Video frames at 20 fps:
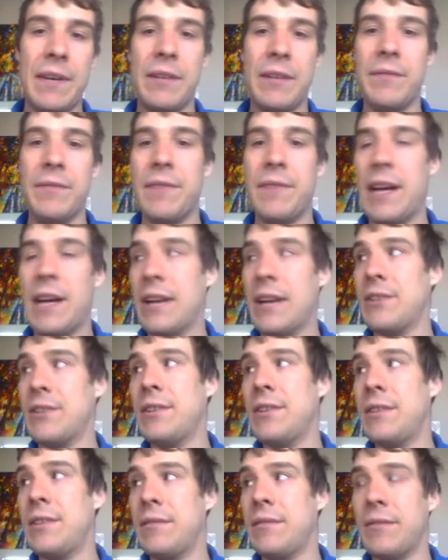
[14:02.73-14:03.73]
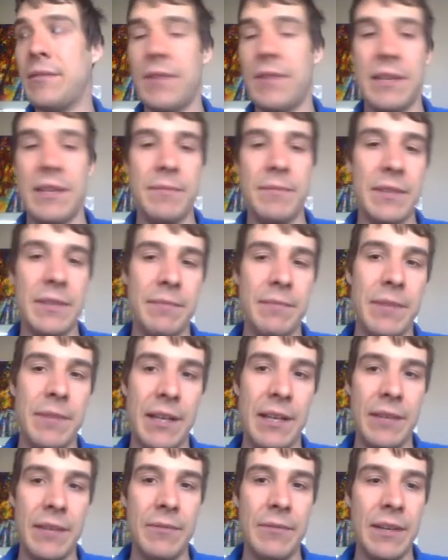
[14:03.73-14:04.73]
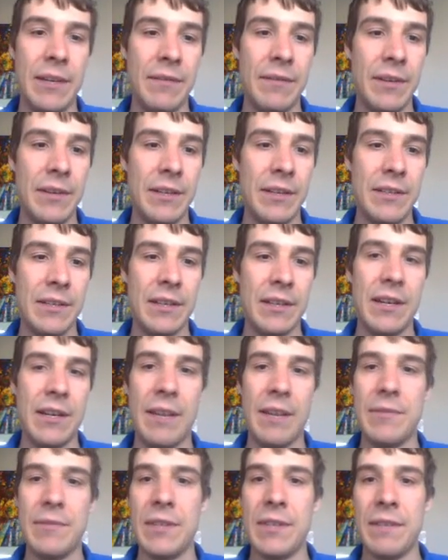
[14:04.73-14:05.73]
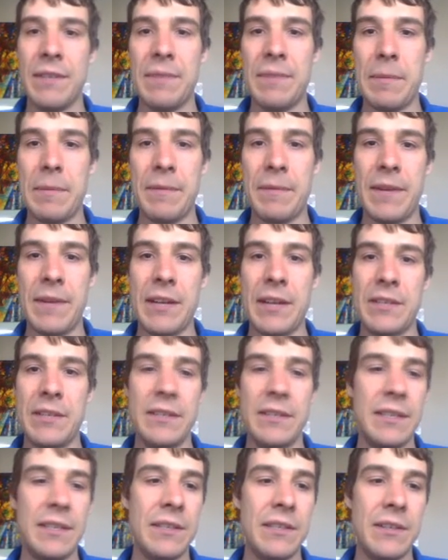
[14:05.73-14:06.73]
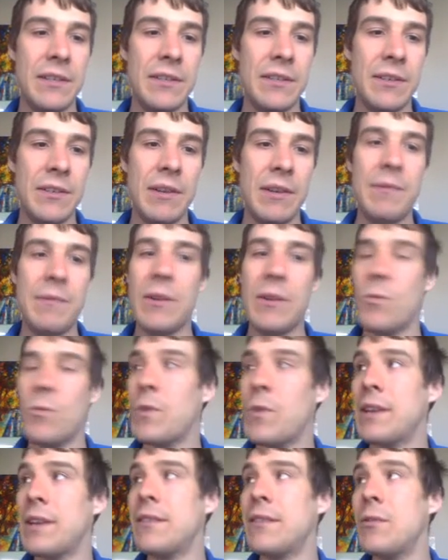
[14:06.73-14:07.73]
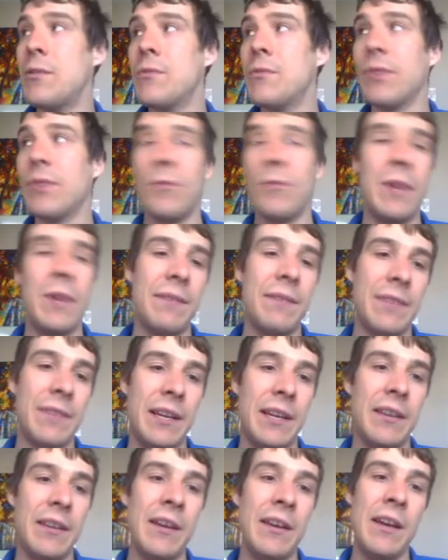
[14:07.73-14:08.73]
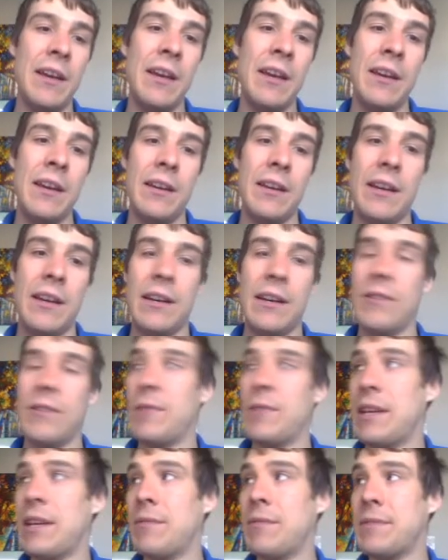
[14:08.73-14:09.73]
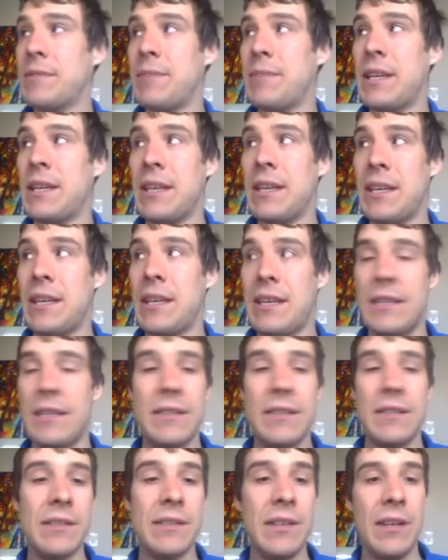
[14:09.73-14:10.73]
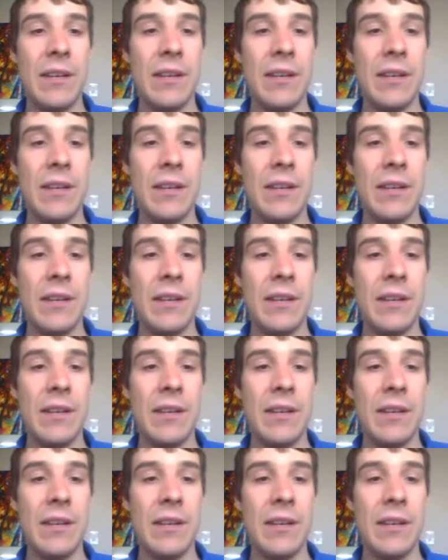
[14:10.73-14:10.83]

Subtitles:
fraction and cross multiply and whatever. He's like, no, I'm just going to flip the fraction, it's easier. So he went 1 over wavelength when he was making his